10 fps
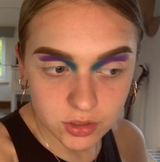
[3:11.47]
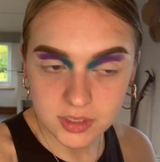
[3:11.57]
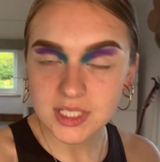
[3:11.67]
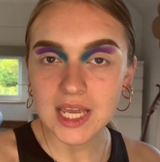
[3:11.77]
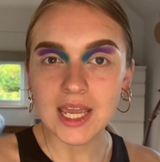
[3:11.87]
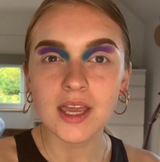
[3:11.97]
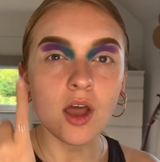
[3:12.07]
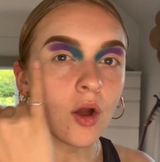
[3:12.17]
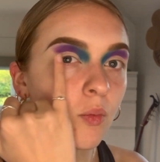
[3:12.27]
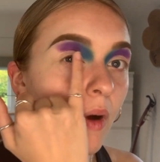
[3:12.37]
you'll see
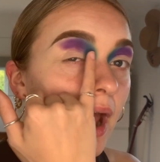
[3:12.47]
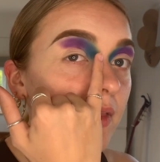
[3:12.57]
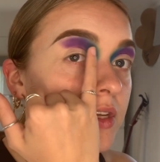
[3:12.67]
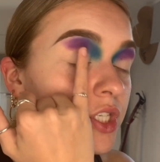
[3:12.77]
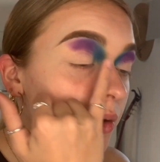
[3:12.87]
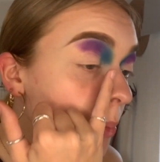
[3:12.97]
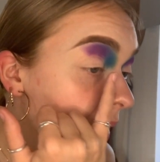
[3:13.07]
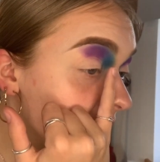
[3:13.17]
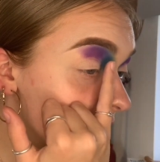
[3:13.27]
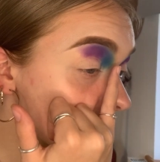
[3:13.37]
where the two are
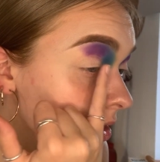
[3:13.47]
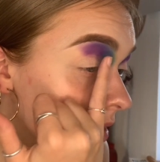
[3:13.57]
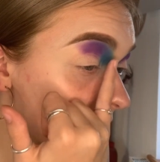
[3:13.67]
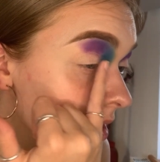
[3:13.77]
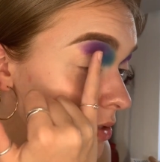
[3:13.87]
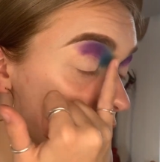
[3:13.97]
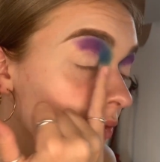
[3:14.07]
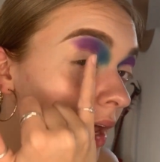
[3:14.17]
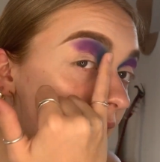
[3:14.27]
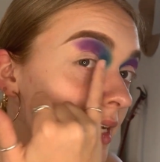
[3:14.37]
blending, you get sort of
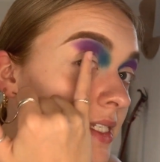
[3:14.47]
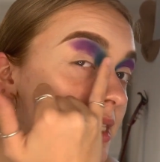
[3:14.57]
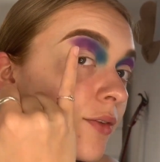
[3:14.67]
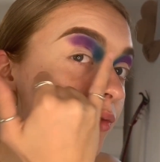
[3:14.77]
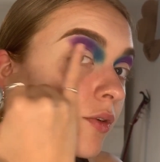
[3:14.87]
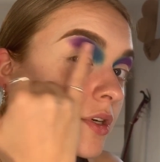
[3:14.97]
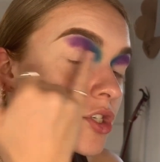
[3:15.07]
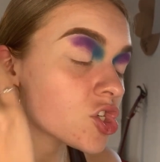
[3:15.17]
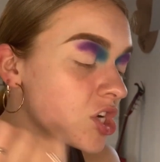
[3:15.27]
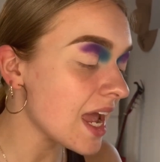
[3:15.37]
like a different
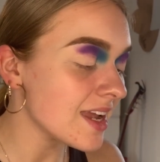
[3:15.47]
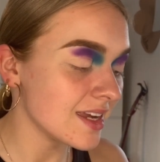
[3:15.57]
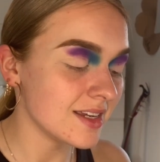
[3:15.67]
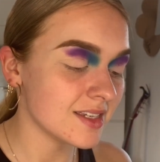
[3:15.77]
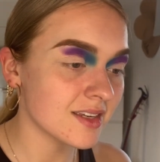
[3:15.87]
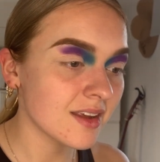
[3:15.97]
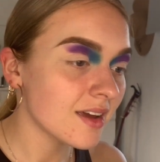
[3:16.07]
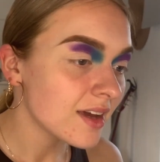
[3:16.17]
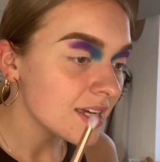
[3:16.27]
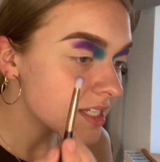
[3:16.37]
shade.
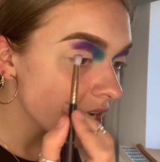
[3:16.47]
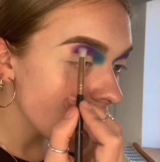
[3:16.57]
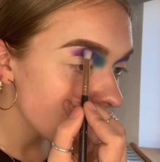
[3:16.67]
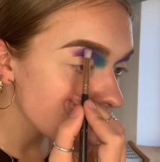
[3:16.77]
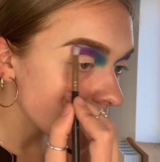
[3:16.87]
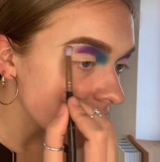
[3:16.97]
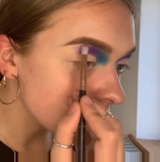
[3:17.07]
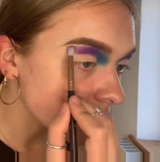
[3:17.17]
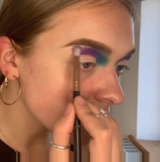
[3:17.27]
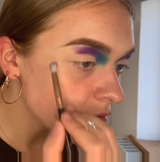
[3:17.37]
It's a colour
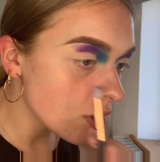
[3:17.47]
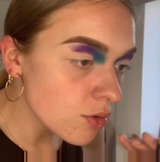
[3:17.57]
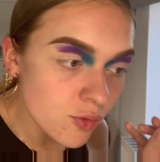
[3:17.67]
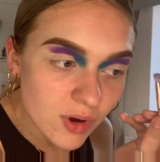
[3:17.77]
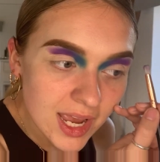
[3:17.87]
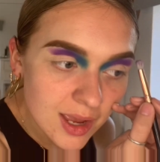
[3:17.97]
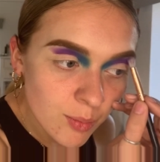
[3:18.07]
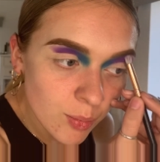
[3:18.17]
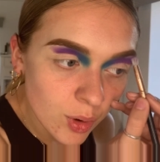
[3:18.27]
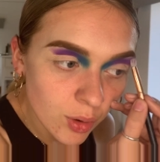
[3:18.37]
wheel. We've got a
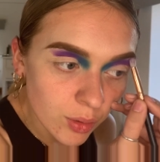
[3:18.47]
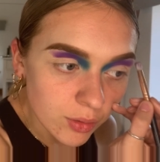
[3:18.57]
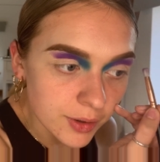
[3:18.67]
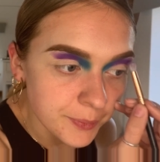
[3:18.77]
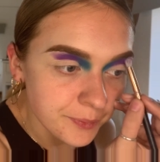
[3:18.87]
rainbow.